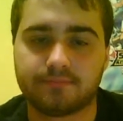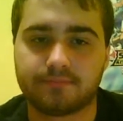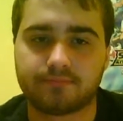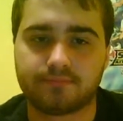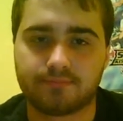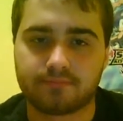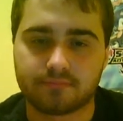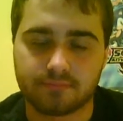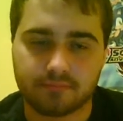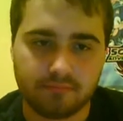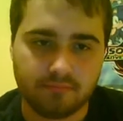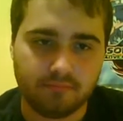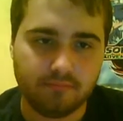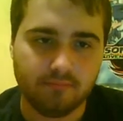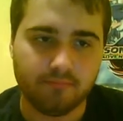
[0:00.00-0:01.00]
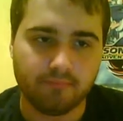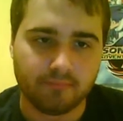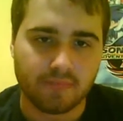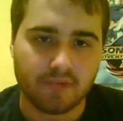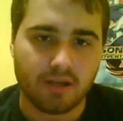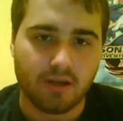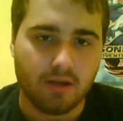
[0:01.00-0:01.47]
do remember getting
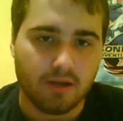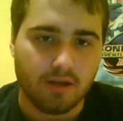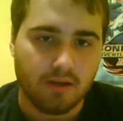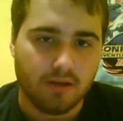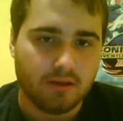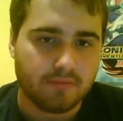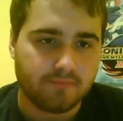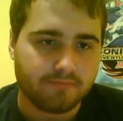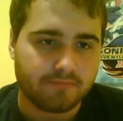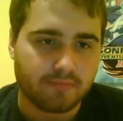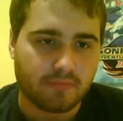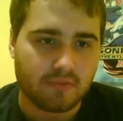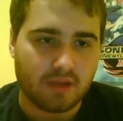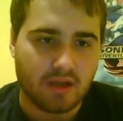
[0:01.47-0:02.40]
like a sword upgrade